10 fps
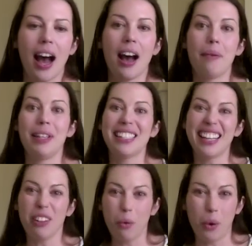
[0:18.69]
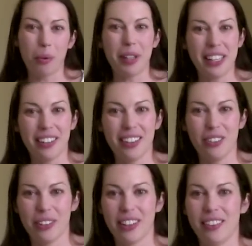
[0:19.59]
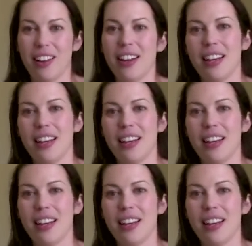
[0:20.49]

It's getting warm here in North Carolina,